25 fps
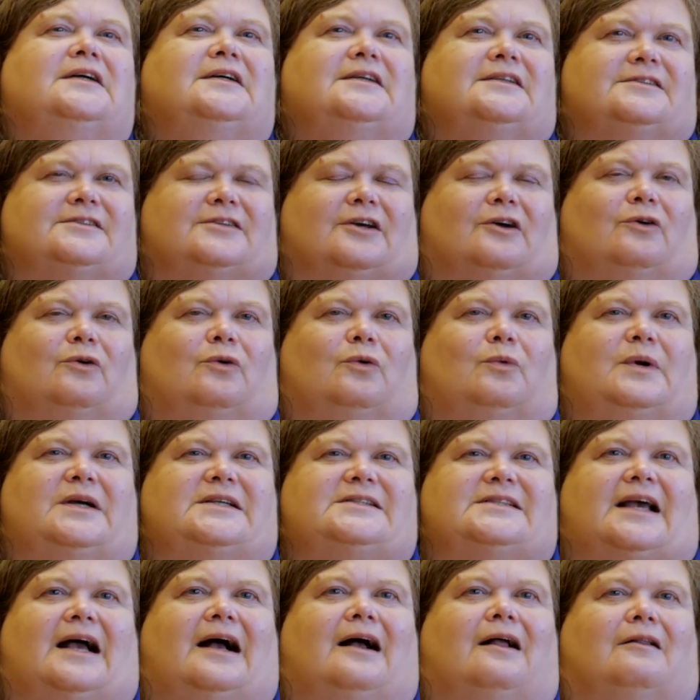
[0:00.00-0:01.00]
So
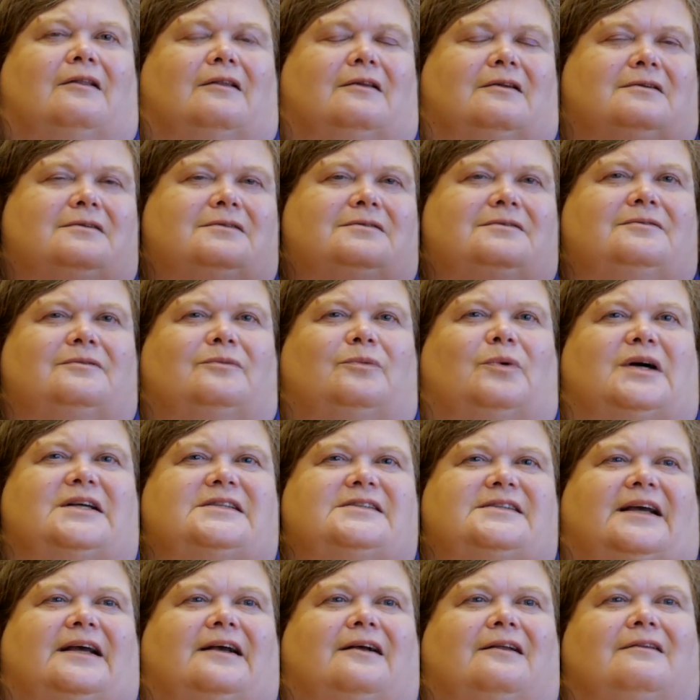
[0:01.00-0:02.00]
Weshal,
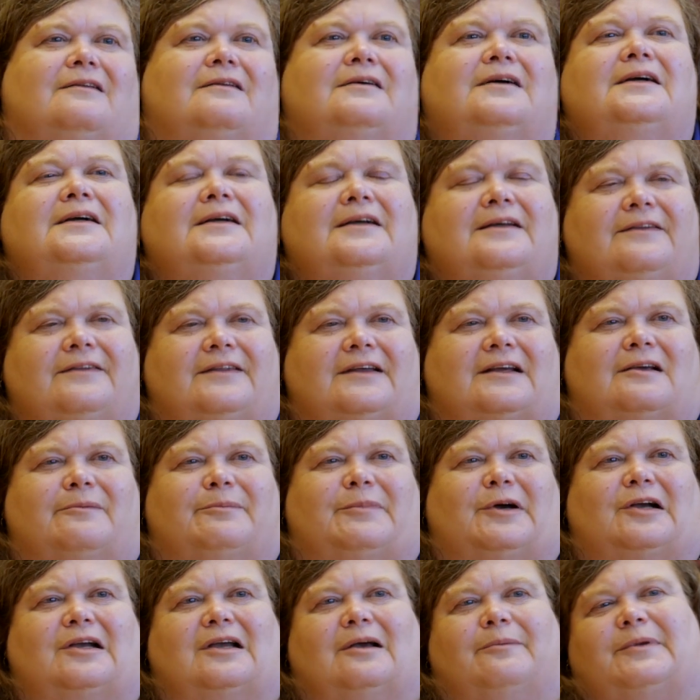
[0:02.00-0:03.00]
wassail, think
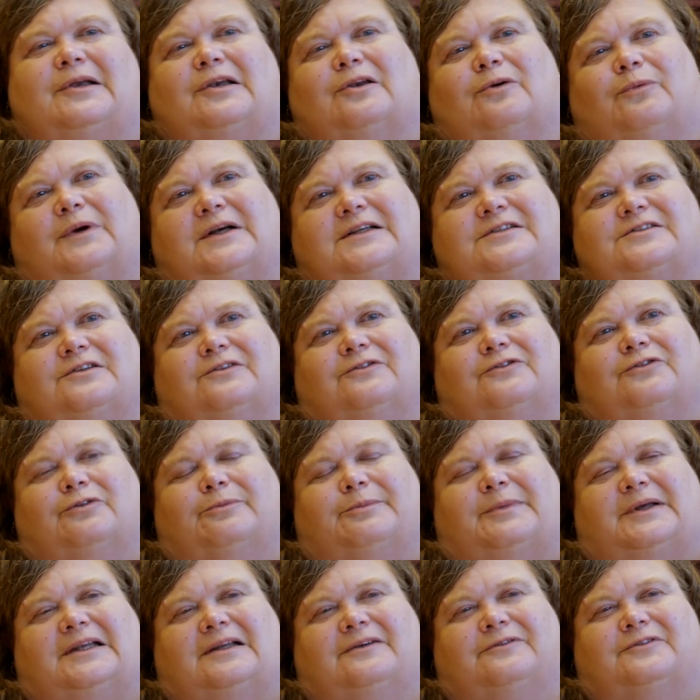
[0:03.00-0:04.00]
about coming to Western for
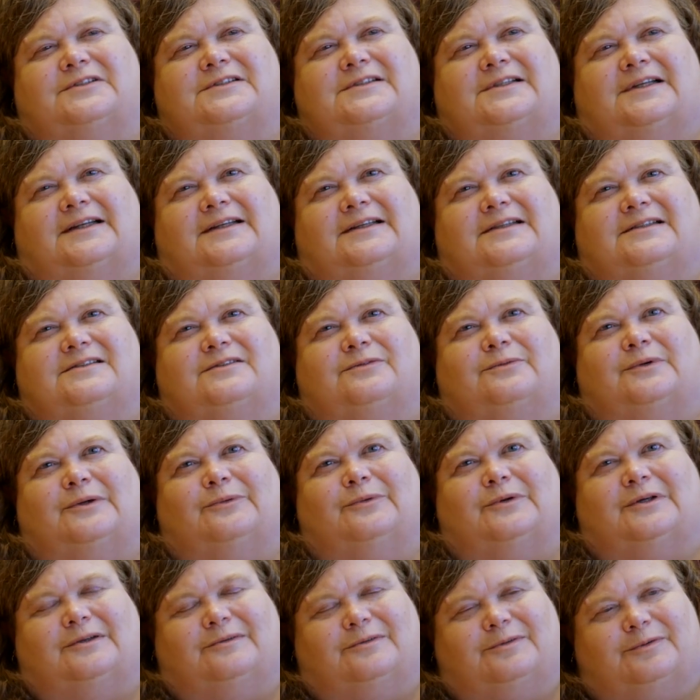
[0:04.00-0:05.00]
medieval studies. We
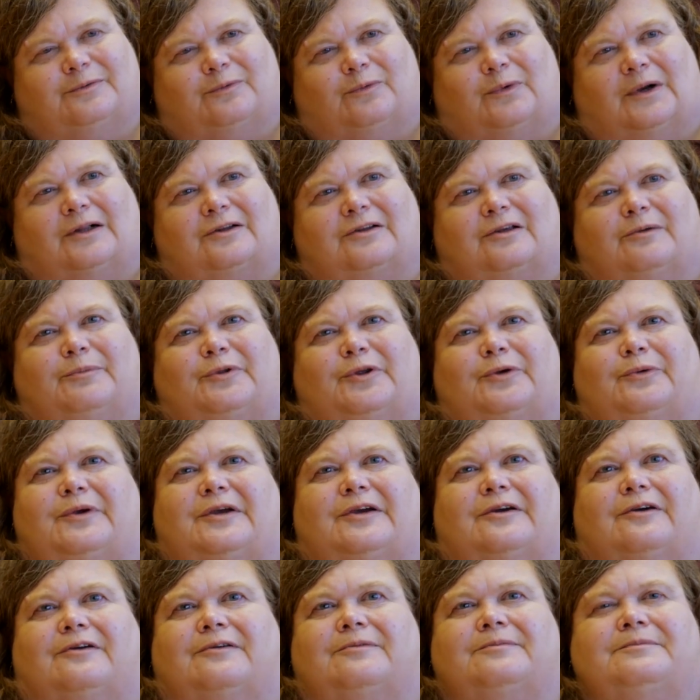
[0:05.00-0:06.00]
would welcome you
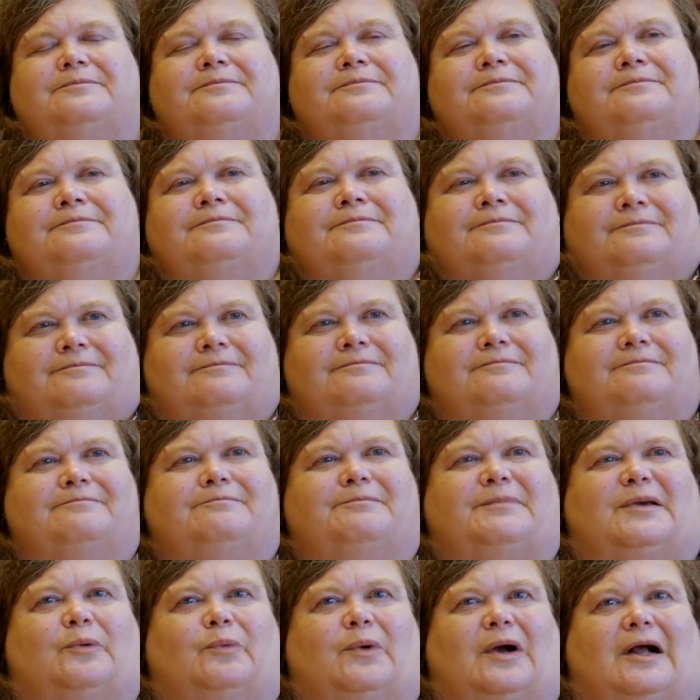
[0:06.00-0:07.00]
here.
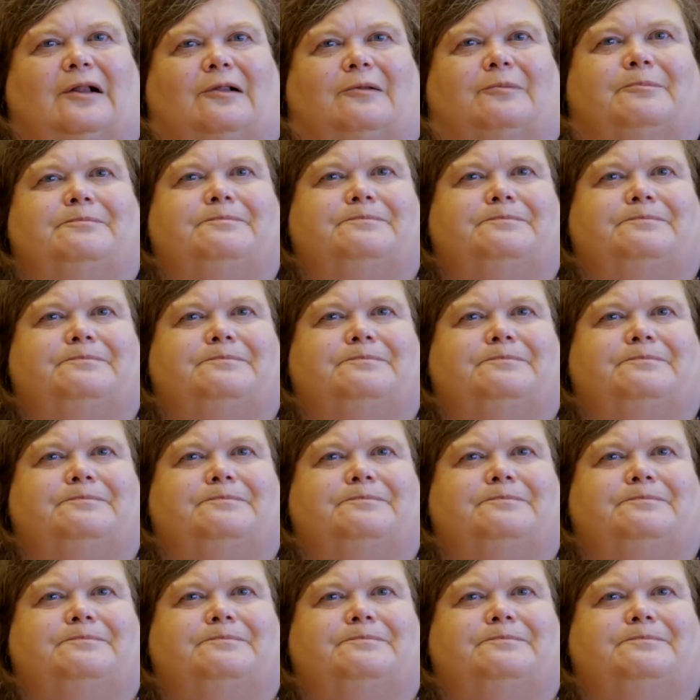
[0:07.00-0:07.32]
Be well.